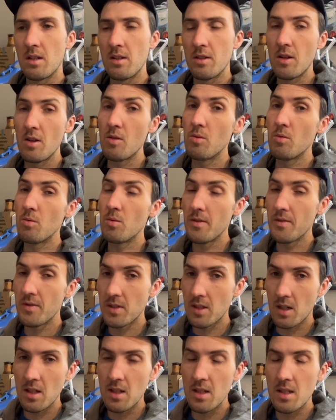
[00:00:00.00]
although we've
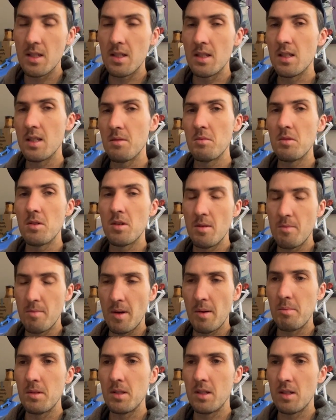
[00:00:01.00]
started to see them creep
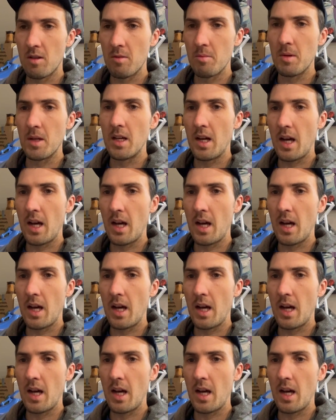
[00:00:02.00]
up a little bit.